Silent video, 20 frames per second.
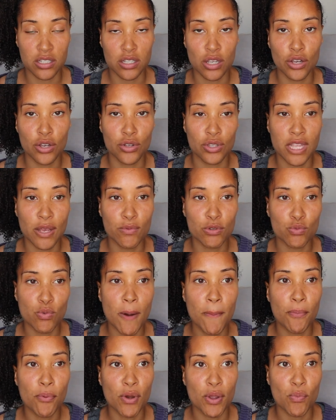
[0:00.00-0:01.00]
So there was
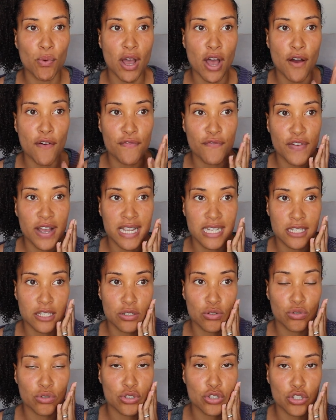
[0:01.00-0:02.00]
one point where her
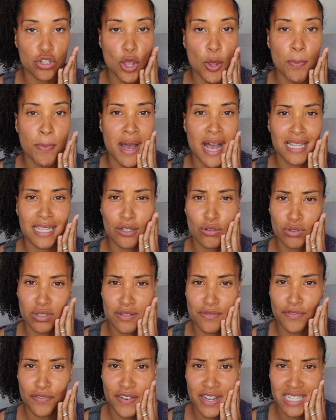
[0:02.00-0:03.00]
face looked so bad, it
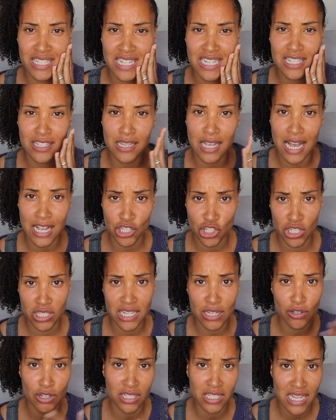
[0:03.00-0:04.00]
looked infected, so I actually
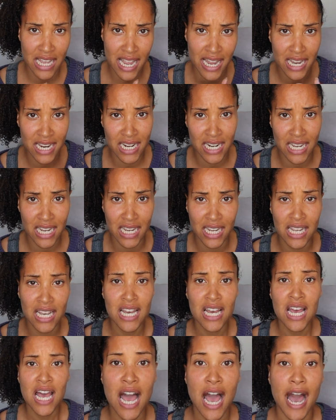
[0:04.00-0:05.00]
took her to A&E,
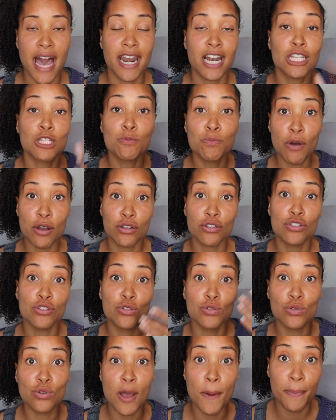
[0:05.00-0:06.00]
and I spoke
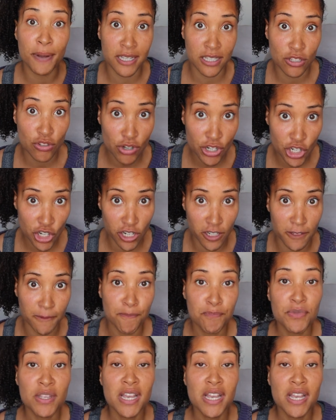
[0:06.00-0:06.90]
to a paediatrician,